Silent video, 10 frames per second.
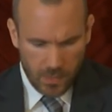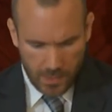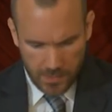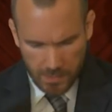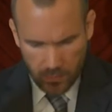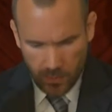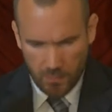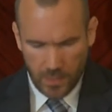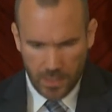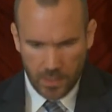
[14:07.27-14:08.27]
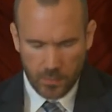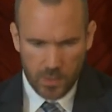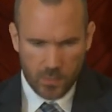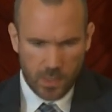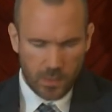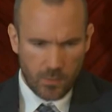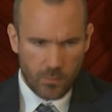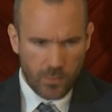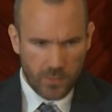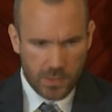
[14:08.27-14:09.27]
there's a sort of link between the
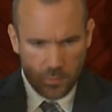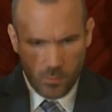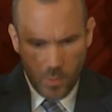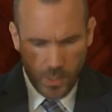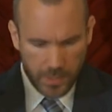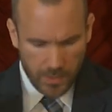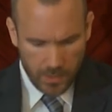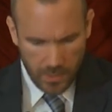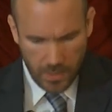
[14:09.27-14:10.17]
physical body